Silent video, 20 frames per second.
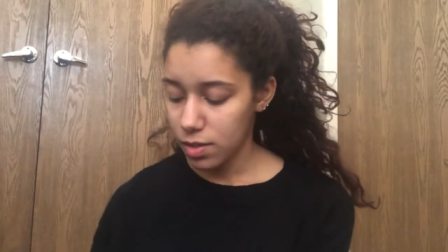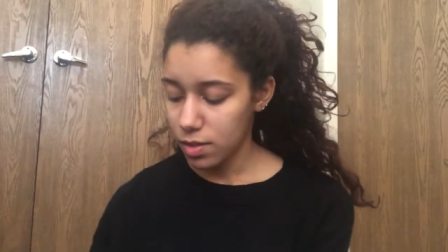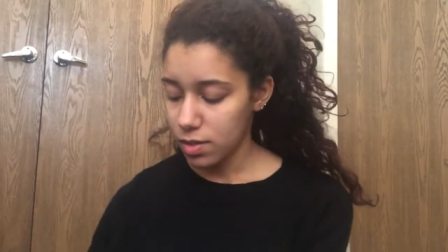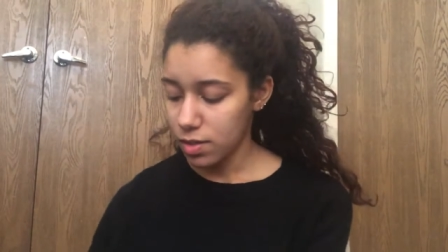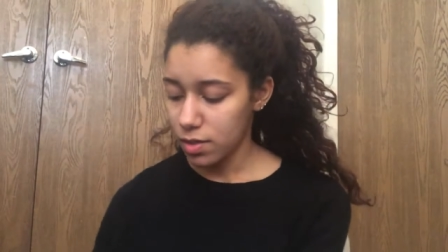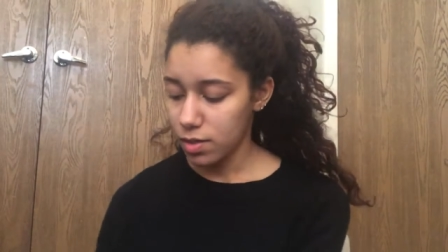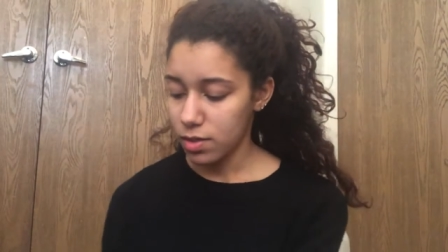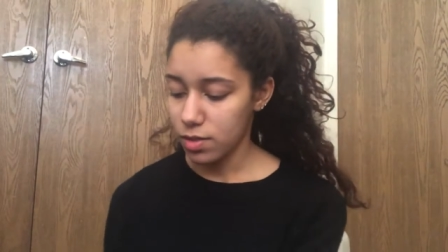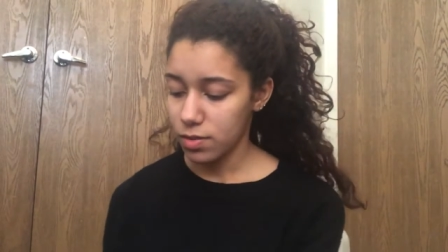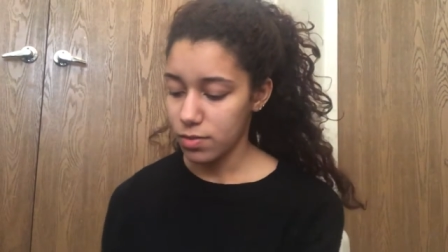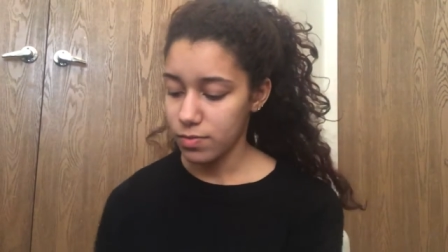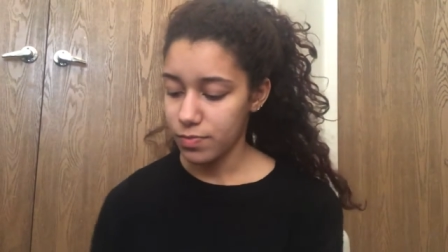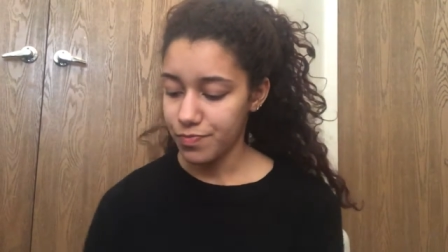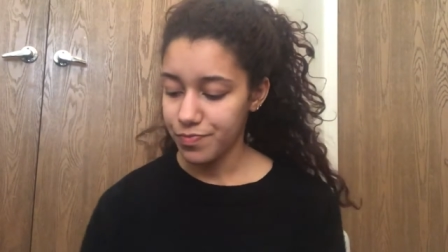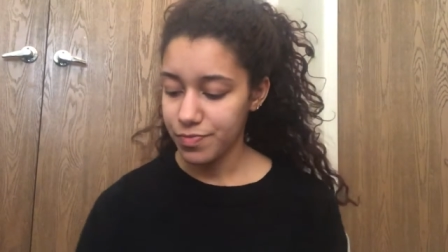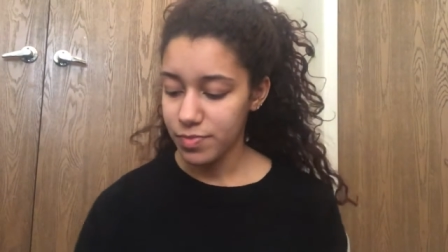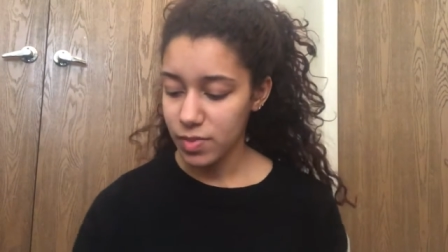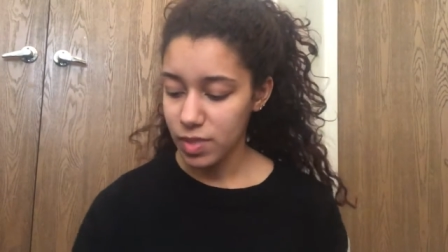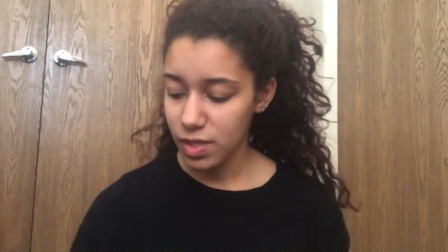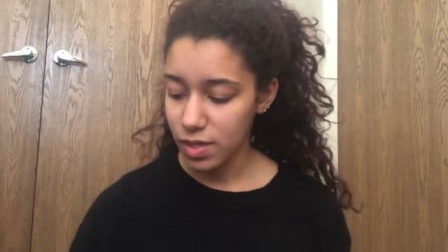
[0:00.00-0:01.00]
um,
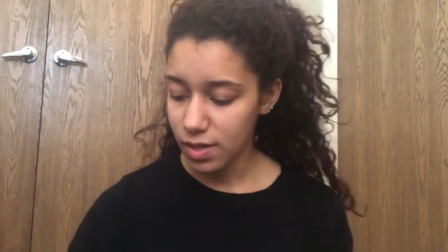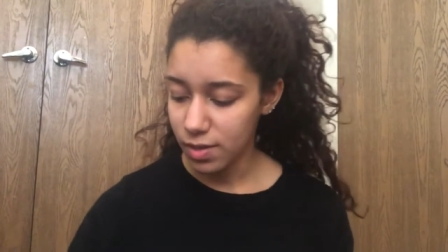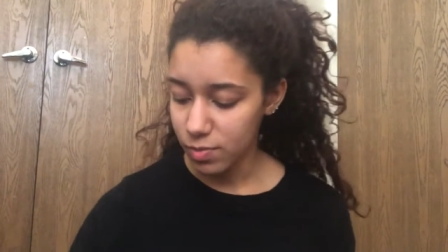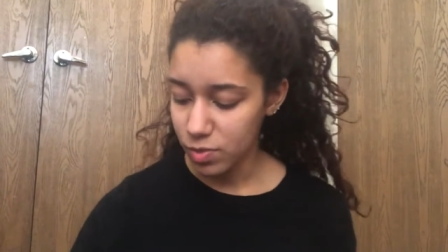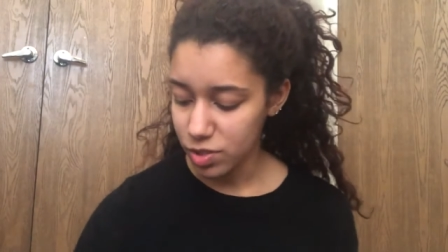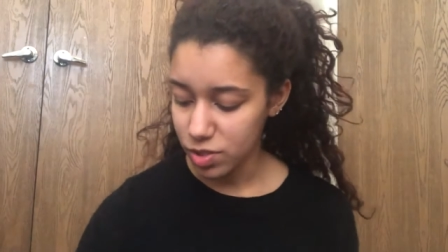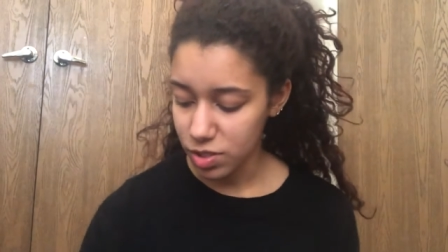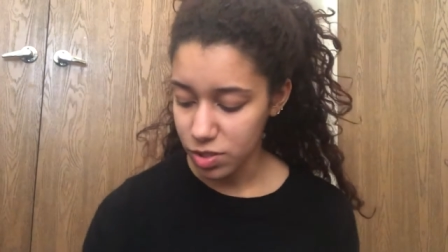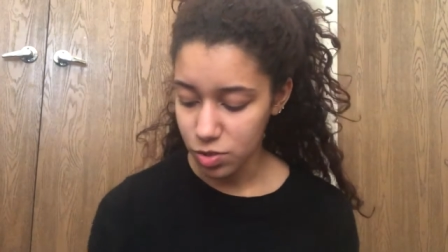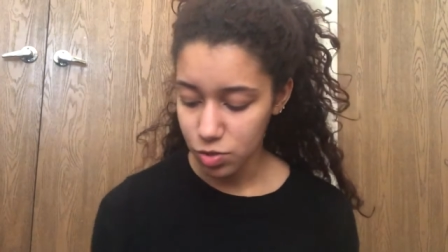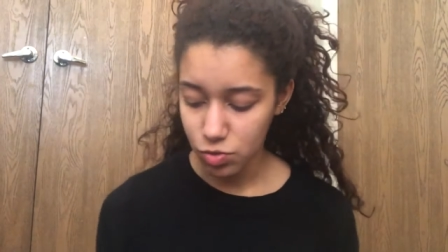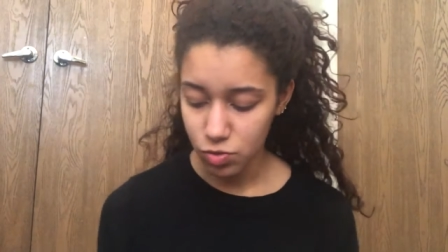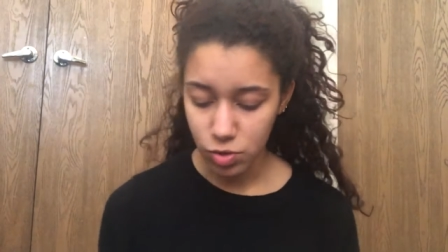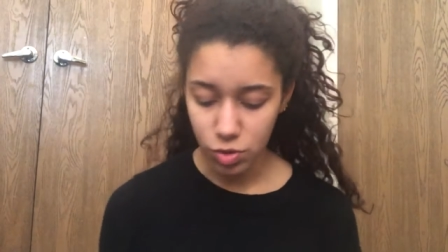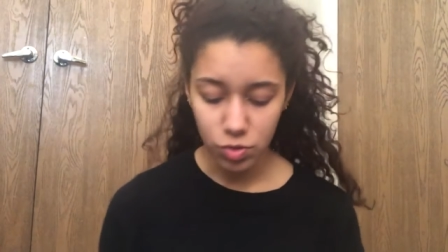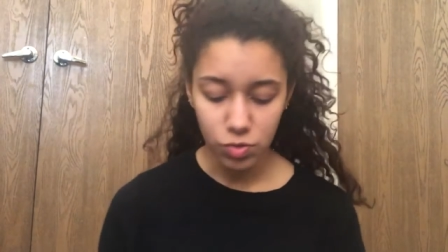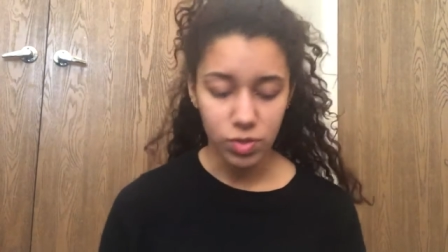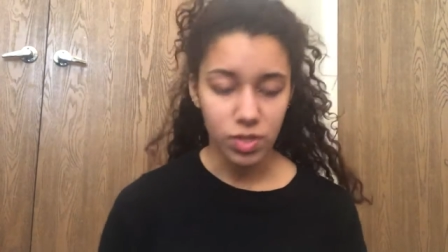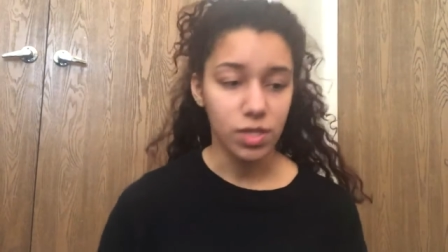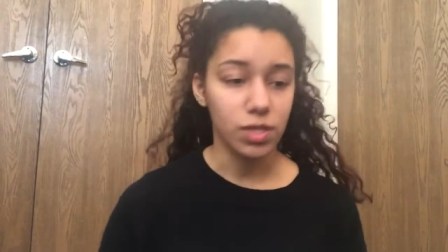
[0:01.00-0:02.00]
I'm just gonna do a
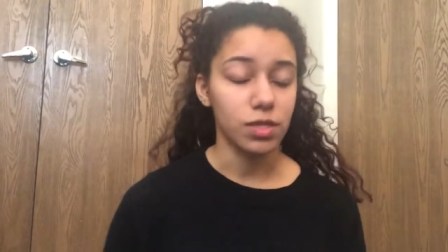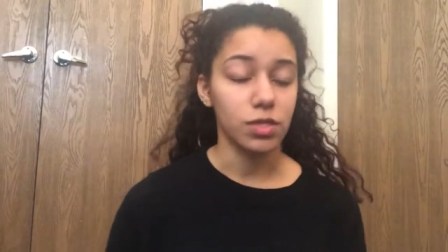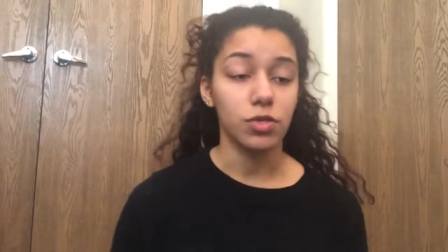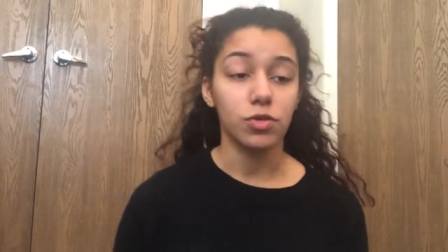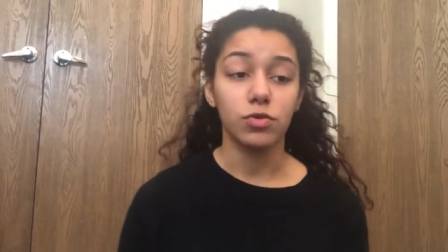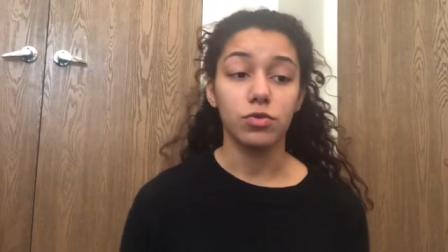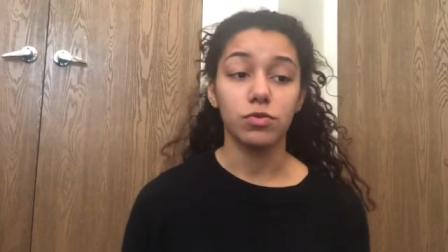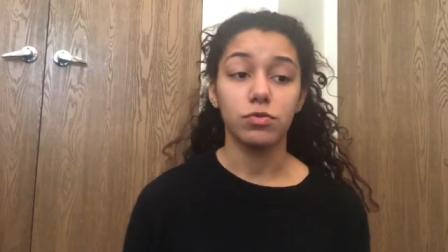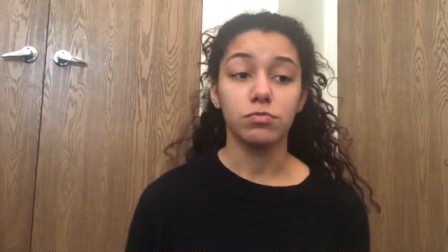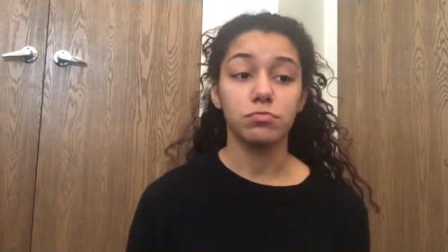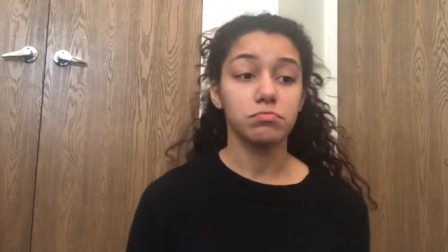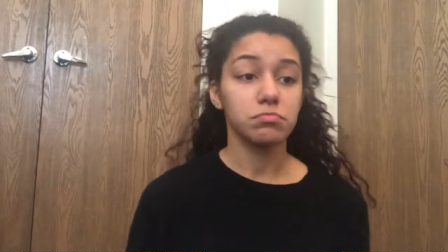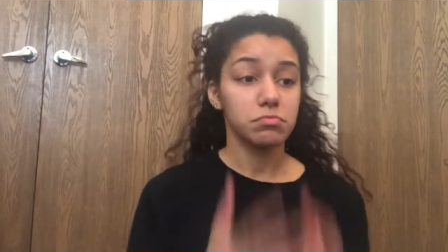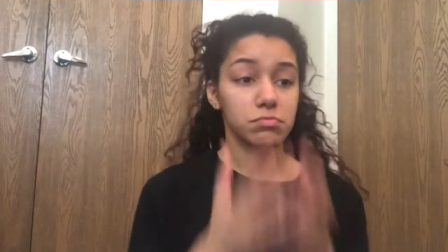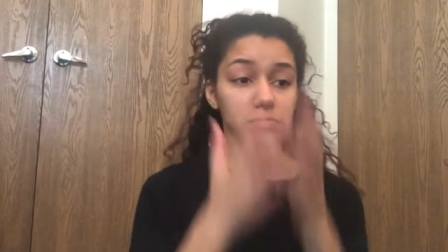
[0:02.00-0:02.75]
quick little,